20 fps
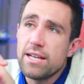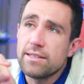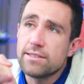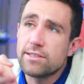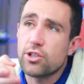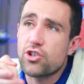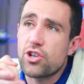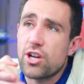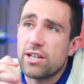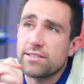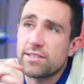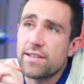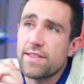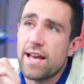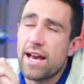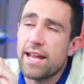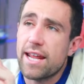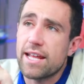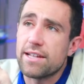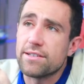suggested
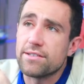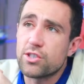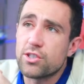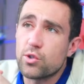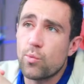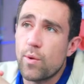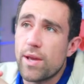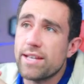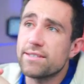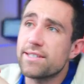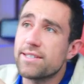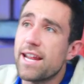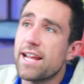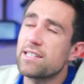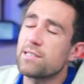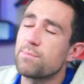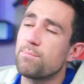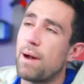that in swing states,